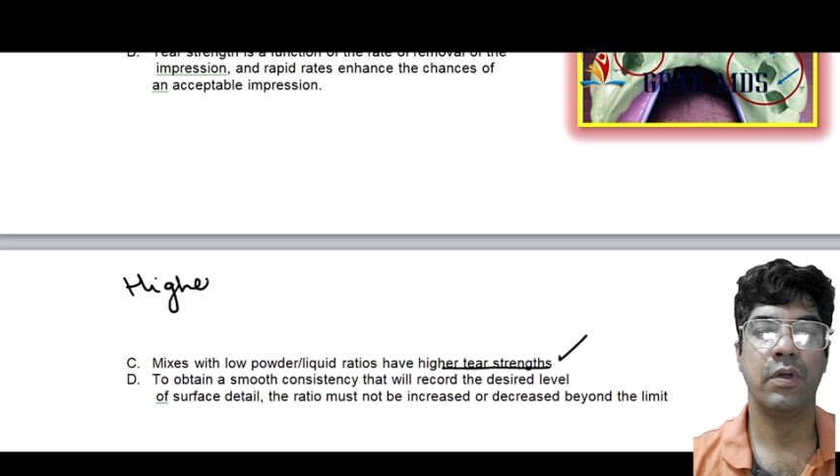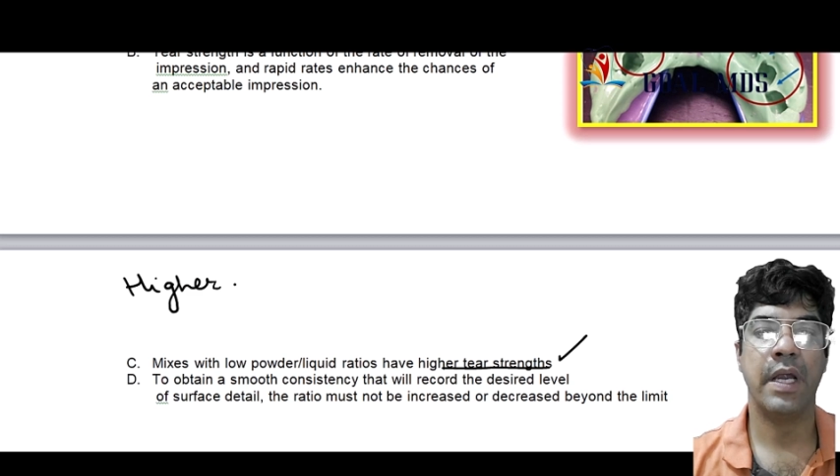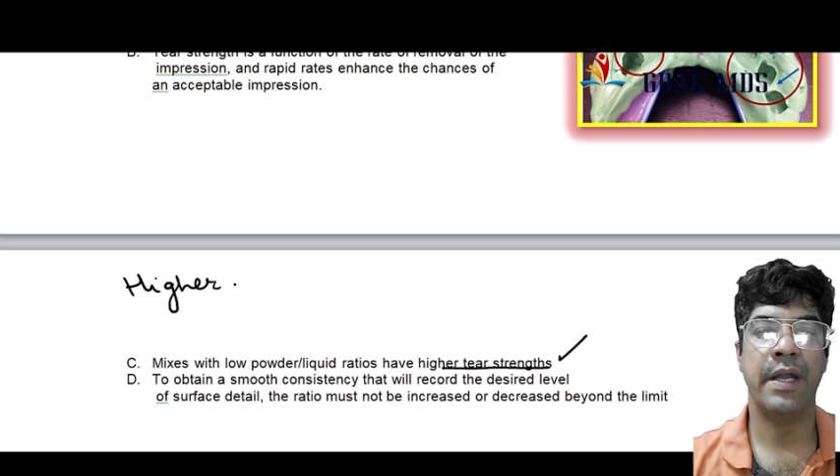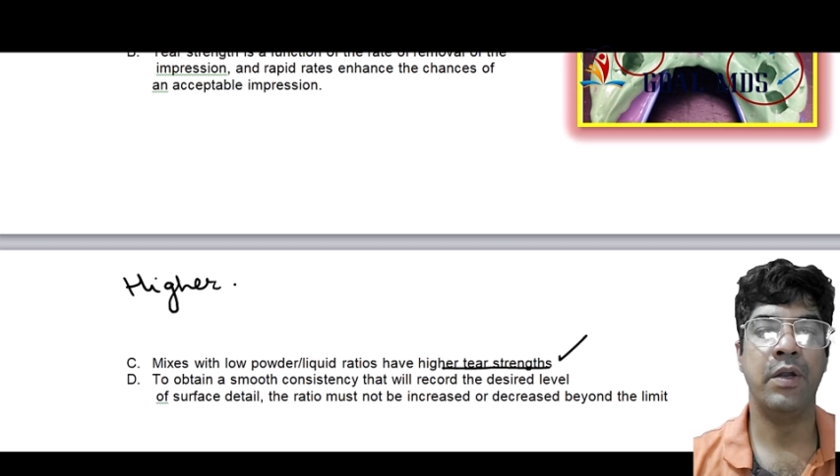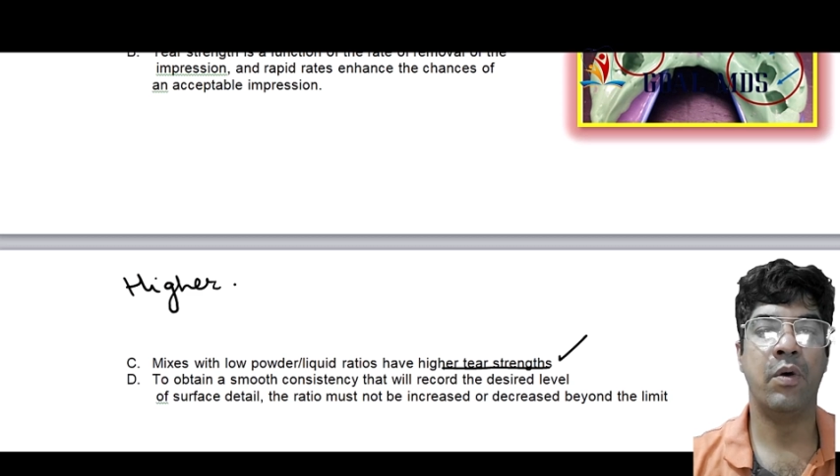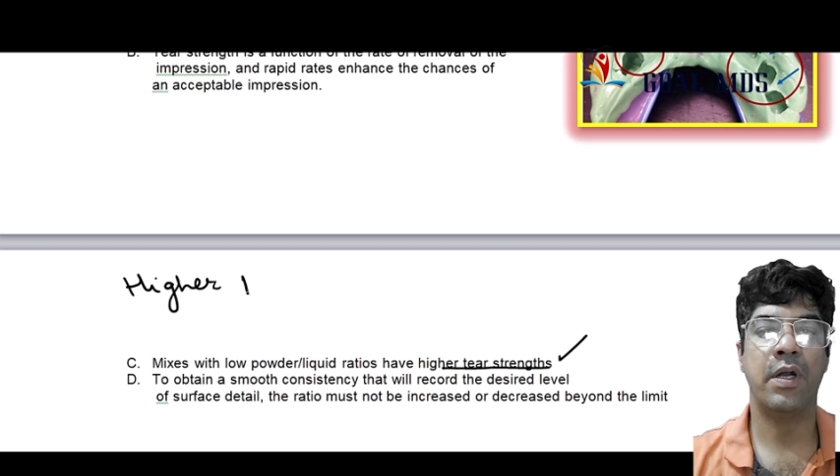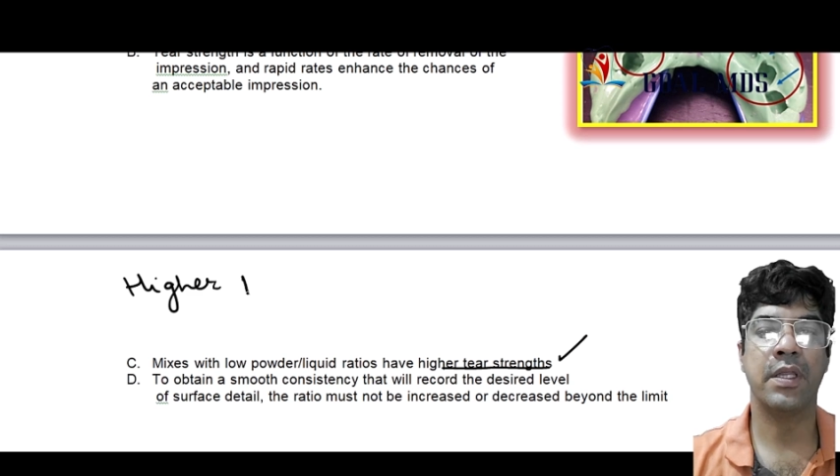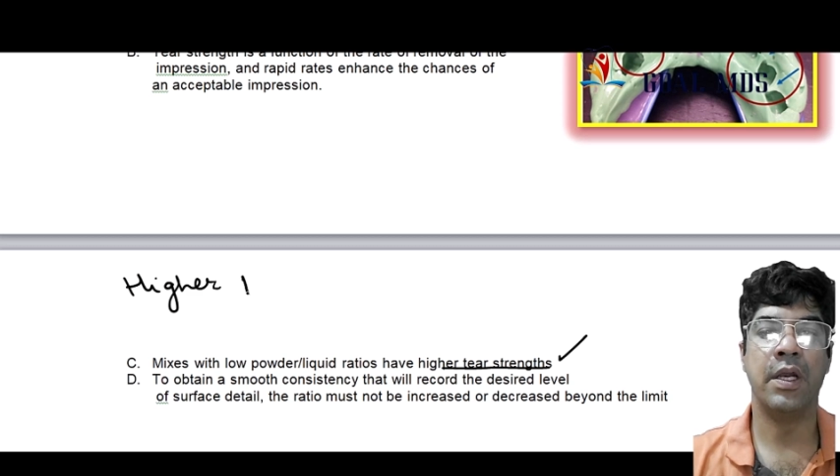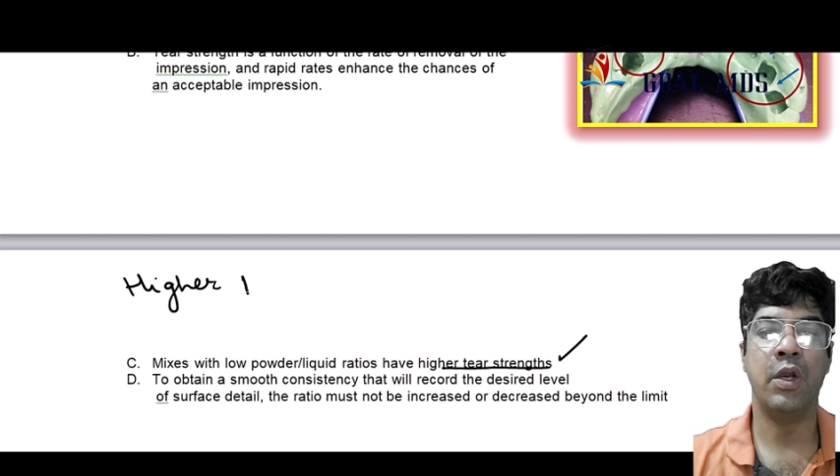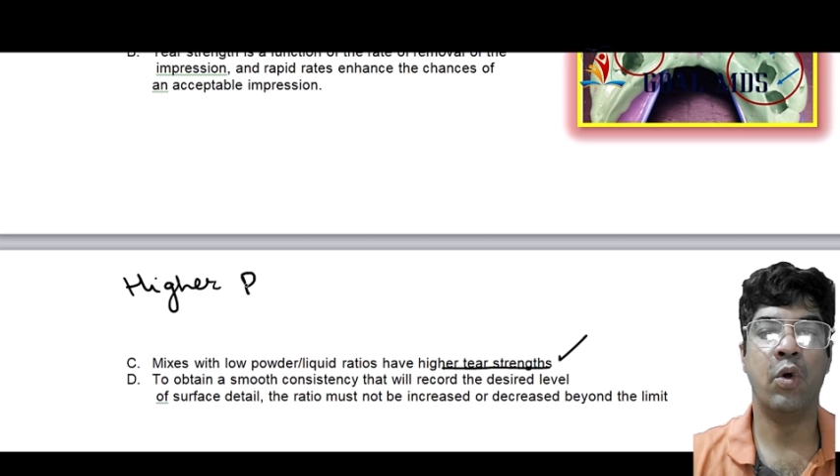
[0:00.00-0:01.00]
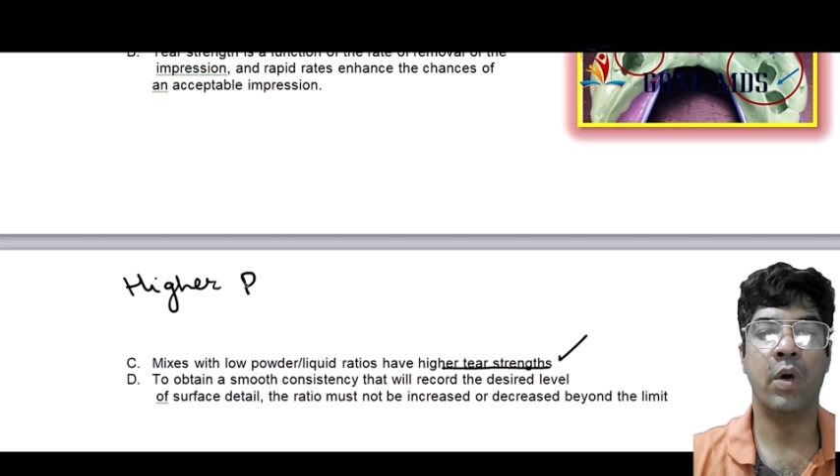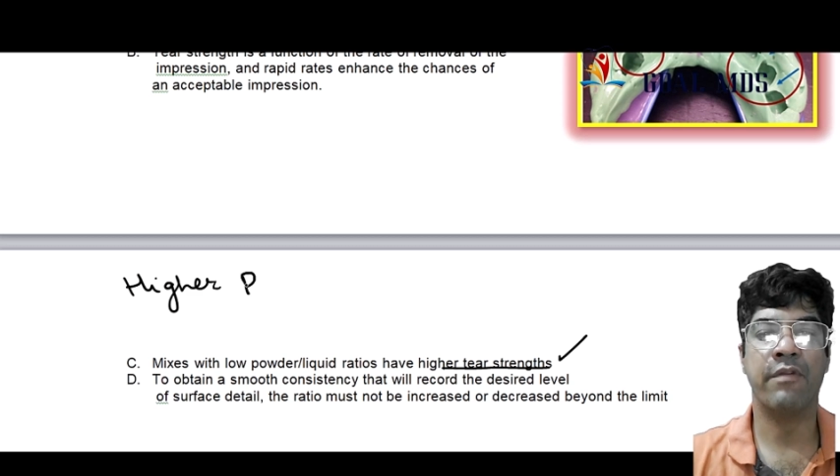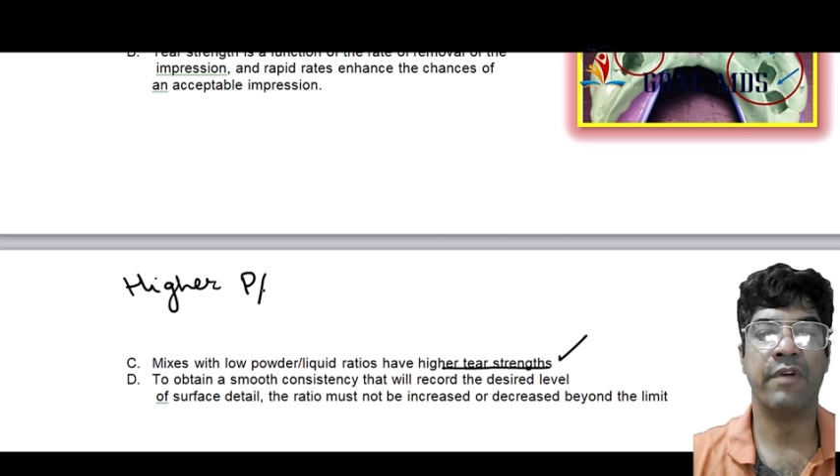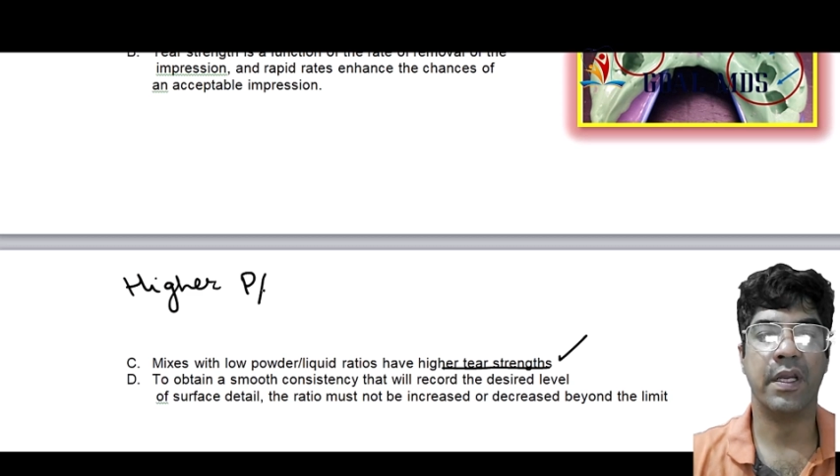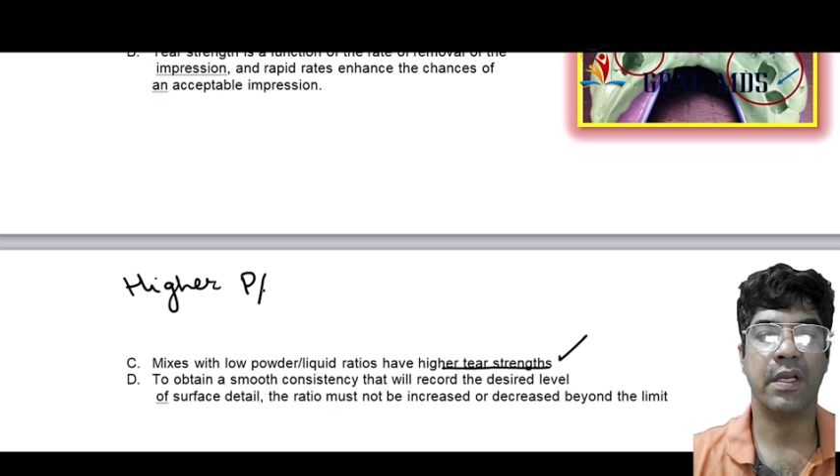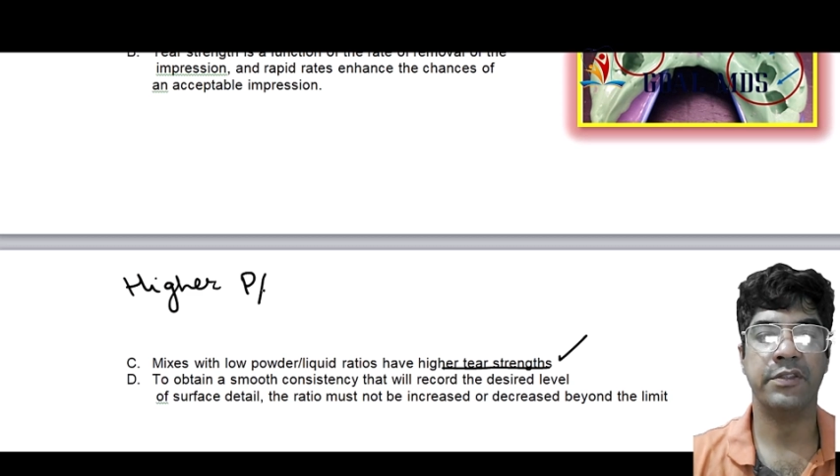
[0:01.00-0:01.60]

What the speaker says: and not the lower one.